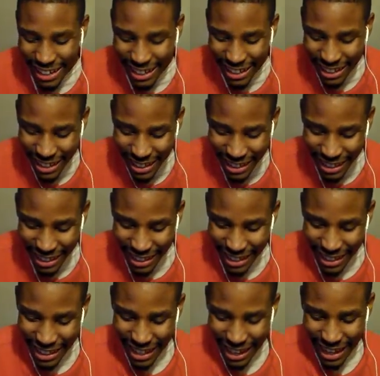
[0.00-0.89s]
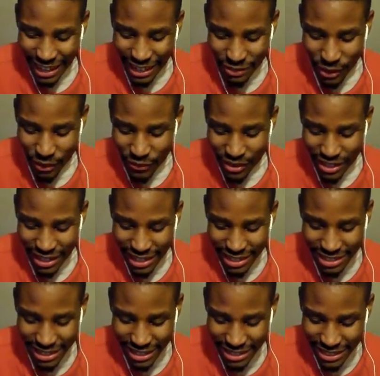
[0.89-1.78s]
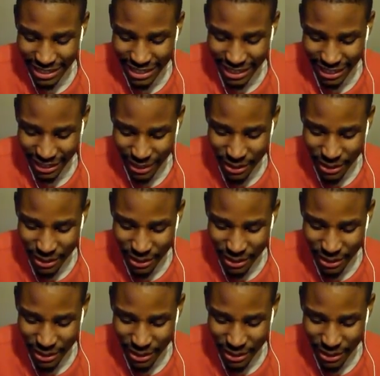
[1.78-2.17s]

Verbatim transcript: yeah. I had to wait for the next turn to